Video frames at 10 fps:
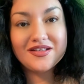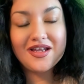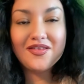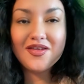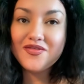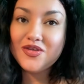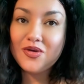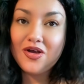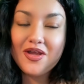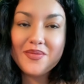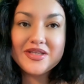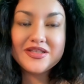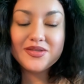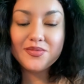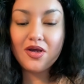I love you all. I miss
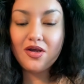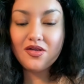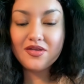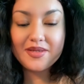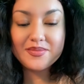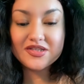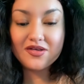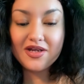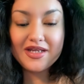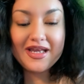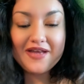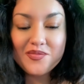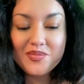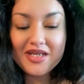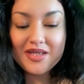you all, and I'm sorry I haven't
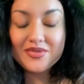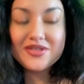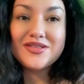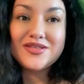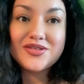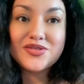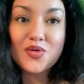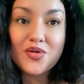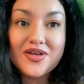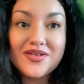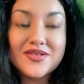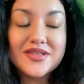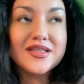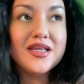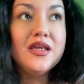been able to do
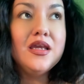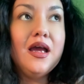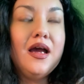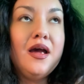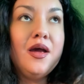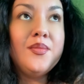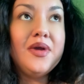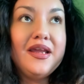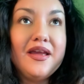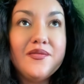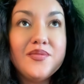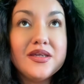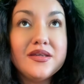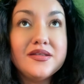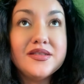tutorials. I have
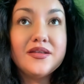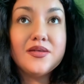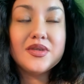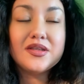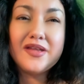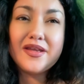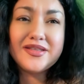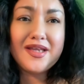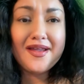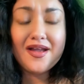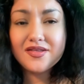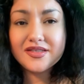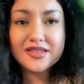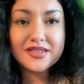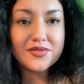been dealing with a lot of
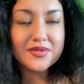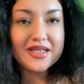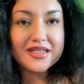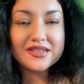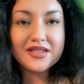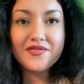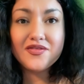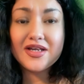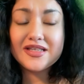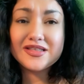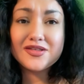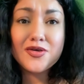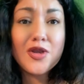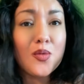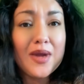dialysis related stuff. You guys
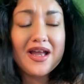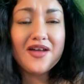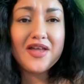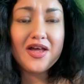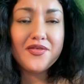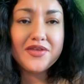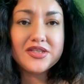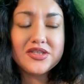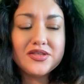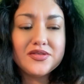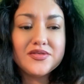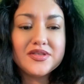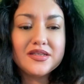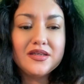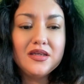know I have health issues.